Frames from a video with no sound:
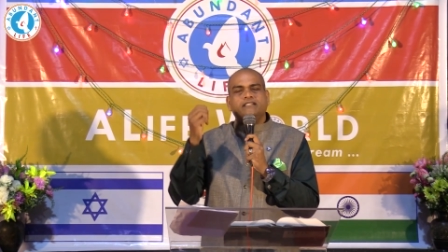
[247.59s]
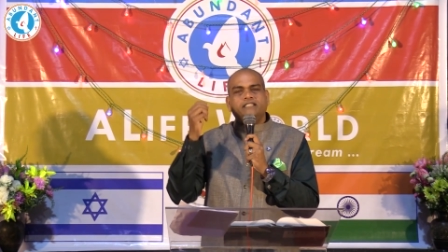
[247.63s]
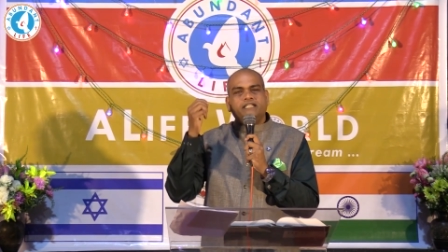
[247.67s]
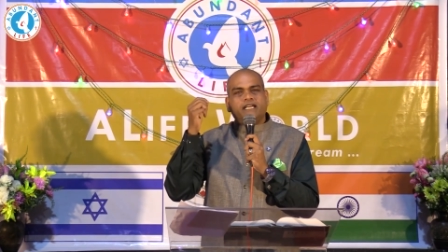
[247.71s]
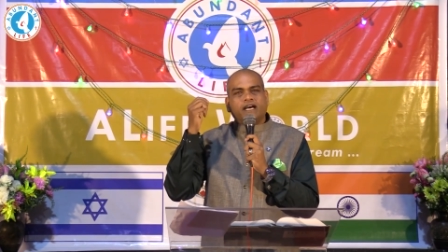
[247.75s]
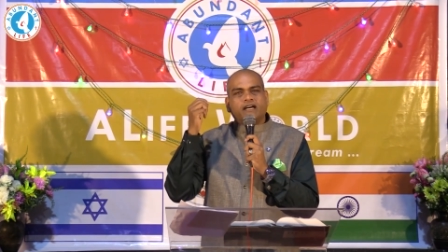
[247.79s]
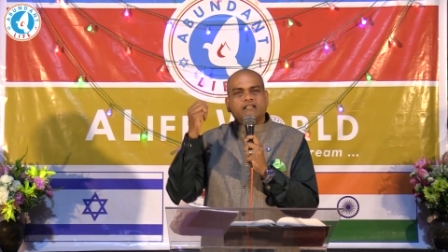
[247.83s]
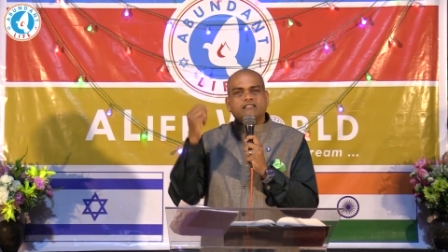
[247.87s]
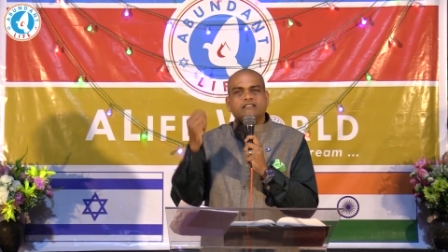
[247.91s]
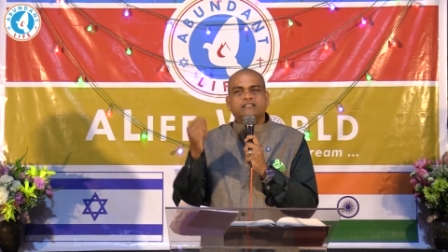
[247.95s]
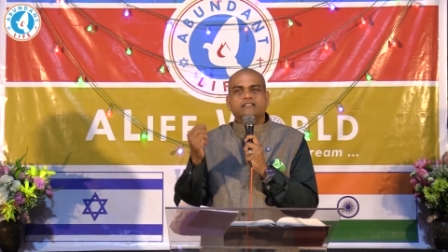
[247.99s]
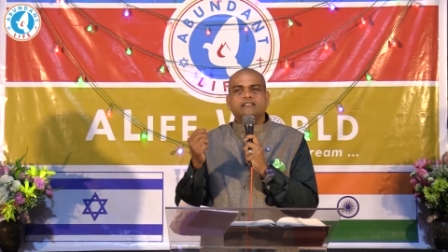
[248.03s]

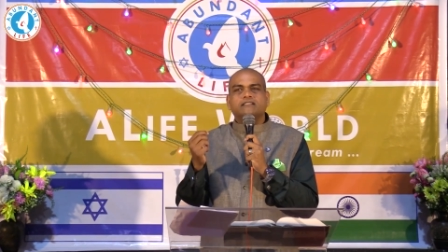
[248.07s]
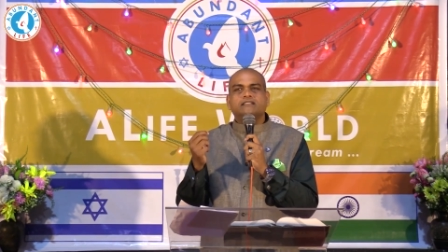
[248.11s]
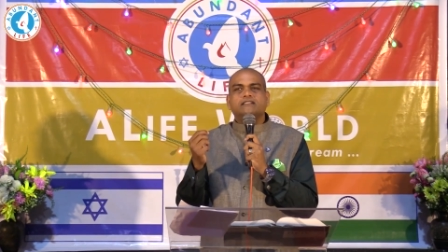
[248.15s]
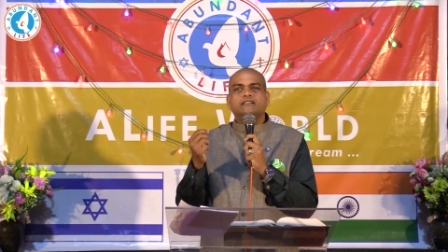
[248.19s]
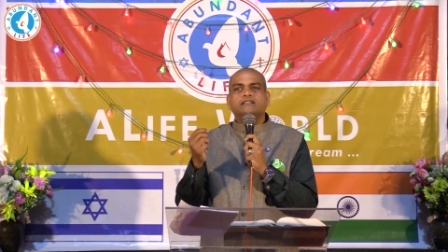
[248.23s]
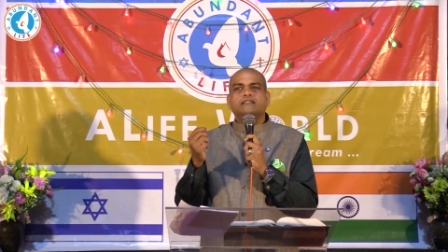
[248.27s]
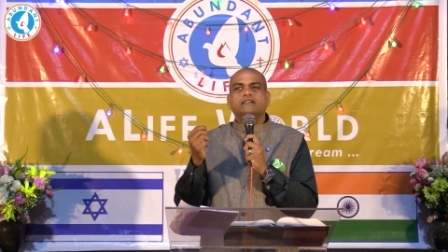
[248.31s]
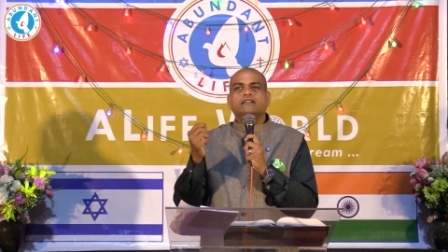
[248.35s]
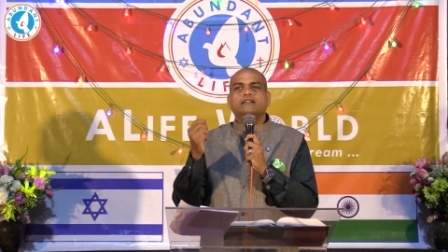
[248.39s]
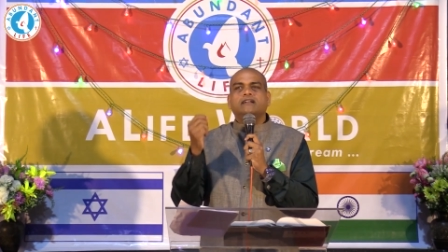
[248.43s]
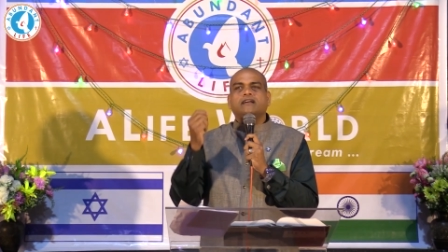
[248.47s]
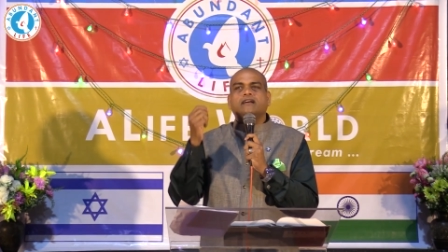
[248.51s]

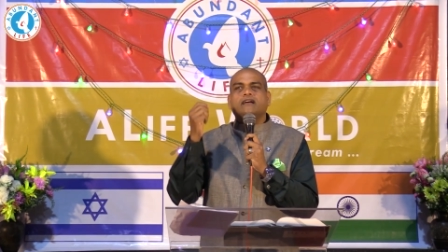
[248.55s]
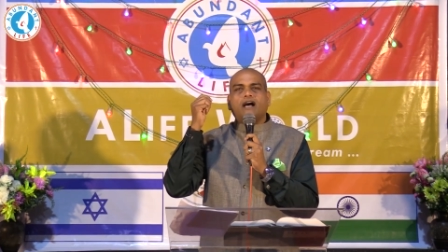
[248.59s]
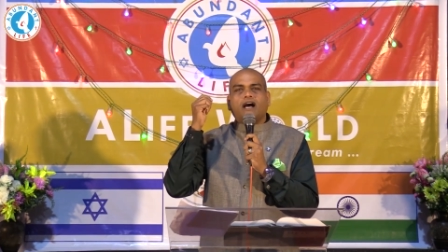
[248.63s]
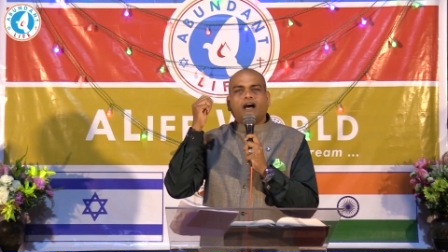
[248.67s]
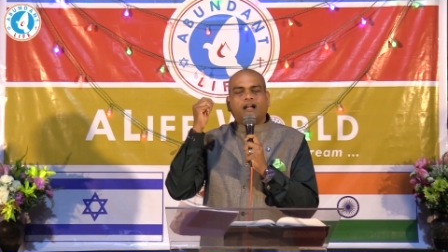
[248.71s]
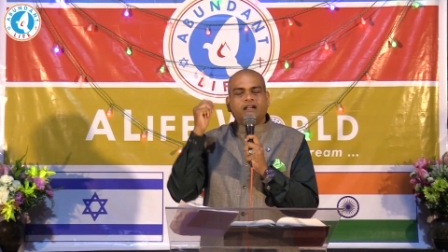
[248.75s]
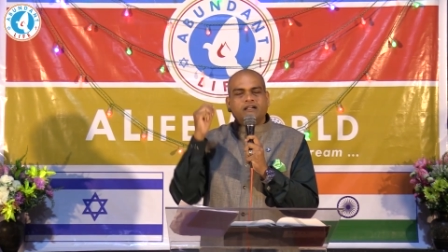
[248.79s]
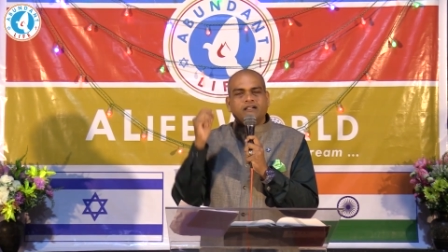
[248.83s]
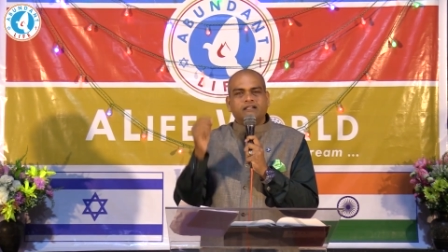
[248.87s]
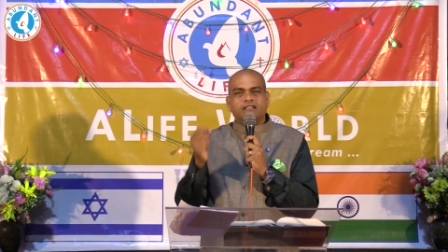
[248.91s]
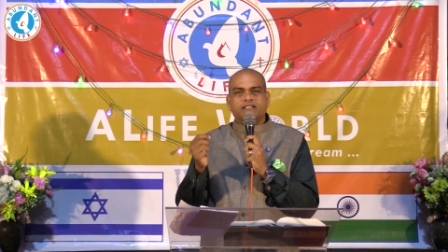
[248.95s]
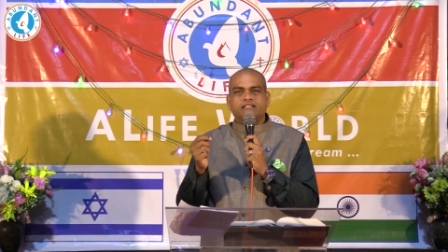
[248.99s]
doesn't
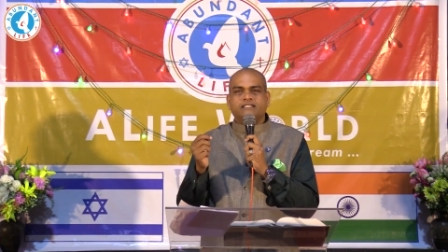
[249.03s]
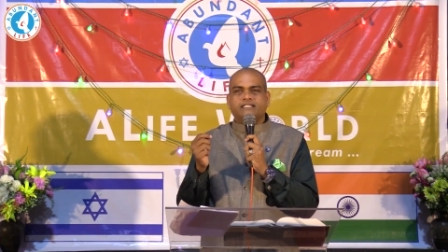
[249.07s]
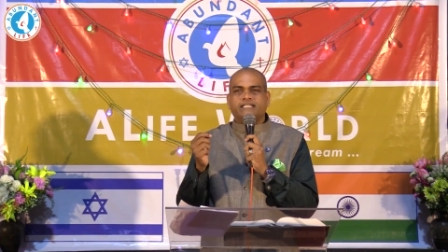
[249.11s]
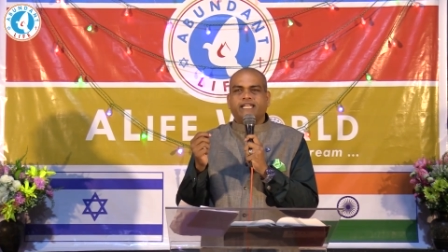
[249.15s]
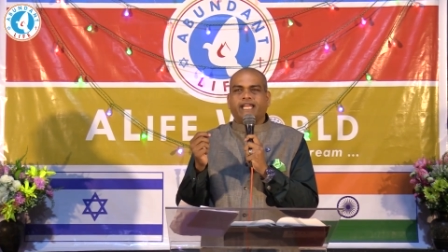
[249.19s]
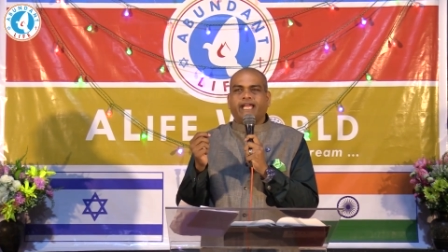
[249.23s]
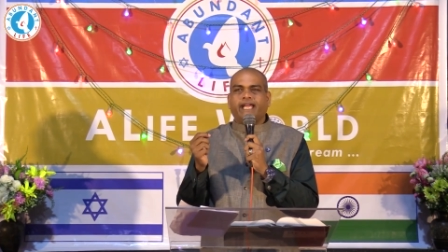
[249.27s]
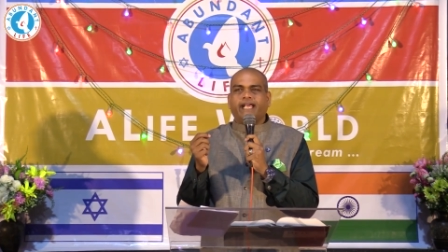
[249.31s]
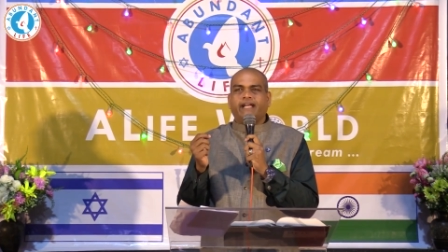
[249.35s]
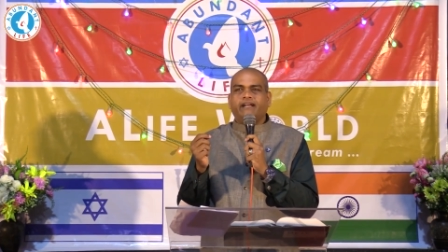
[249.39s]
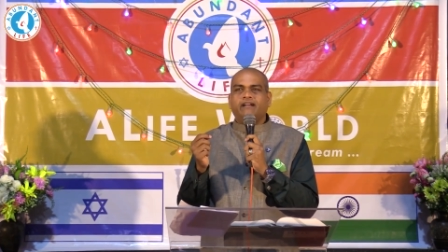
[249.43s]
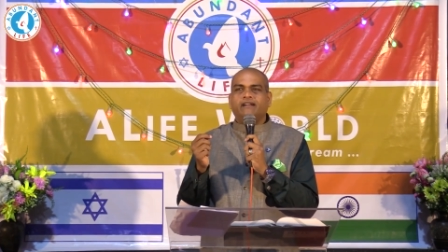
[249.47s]

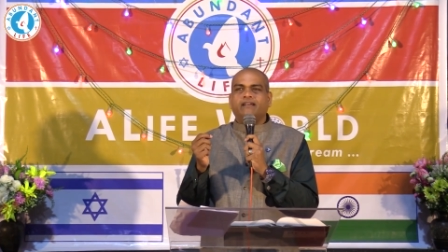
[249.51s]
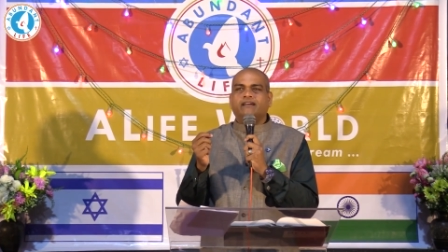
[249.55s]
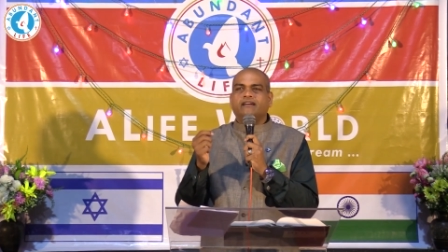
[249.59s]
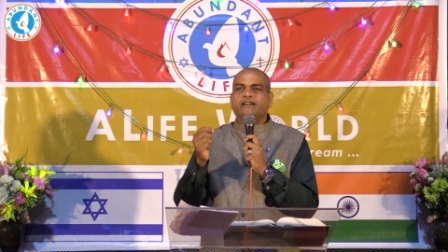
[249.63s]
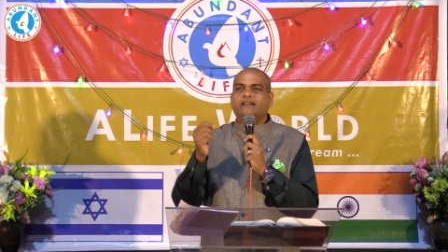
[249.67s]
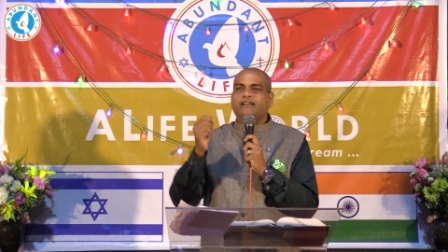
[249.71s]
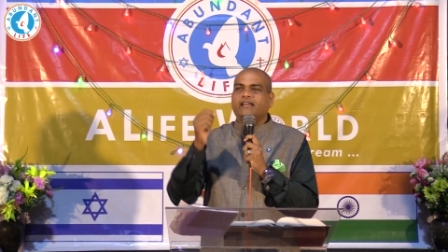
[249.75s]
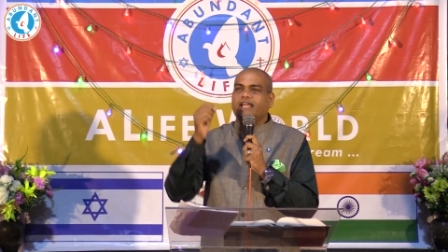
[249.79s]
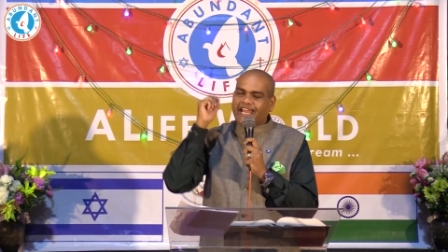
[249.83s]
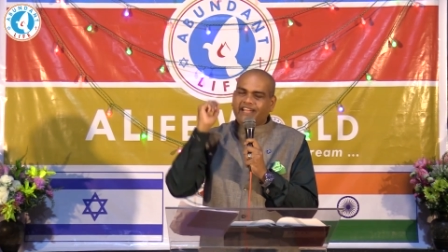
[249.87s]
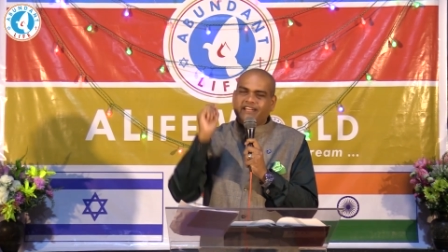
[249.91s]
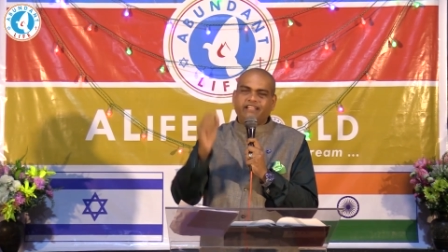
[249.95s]
understand
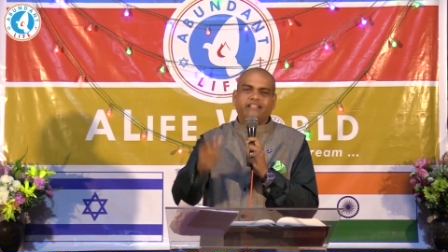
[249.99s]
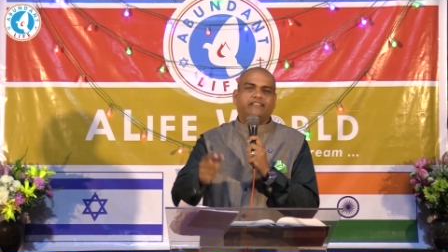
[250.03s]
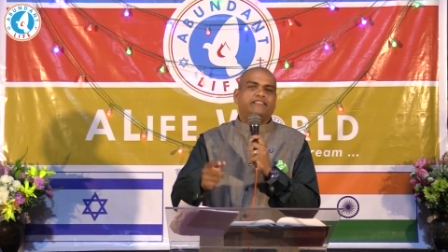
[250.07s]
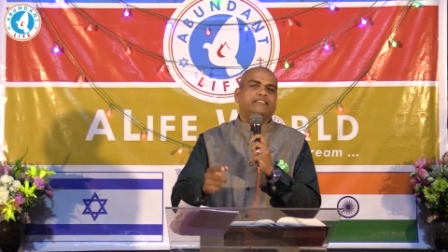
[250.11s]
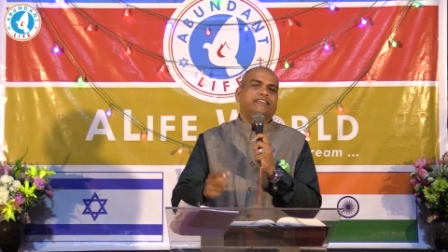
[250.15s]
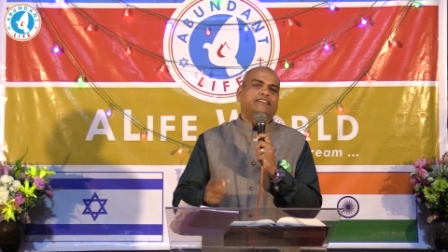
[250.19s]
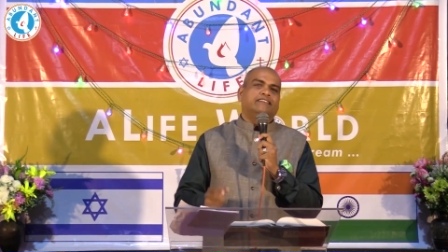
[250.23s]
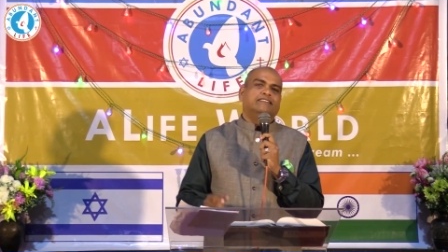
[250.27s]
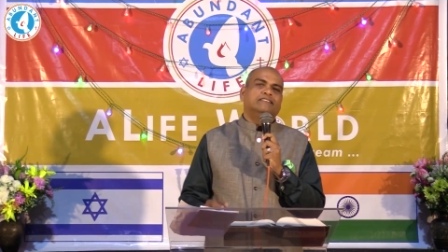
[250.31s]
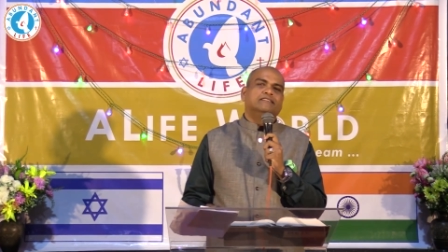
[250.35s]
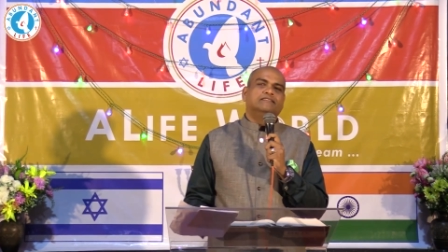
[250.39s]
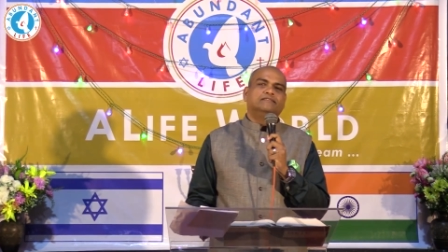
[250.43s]

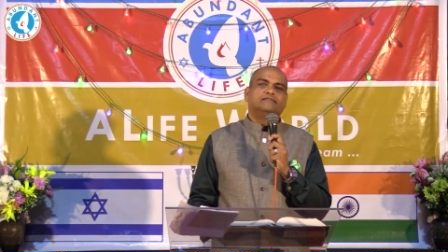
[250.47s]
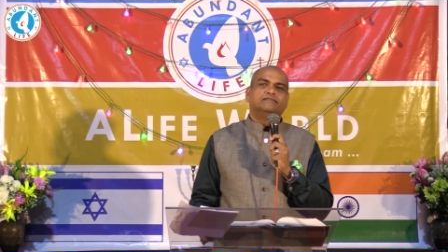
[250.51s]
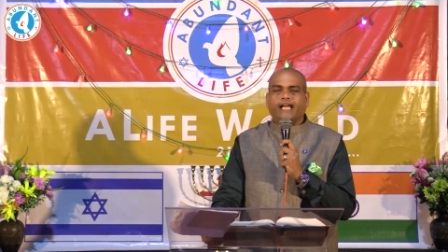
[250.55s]
anything.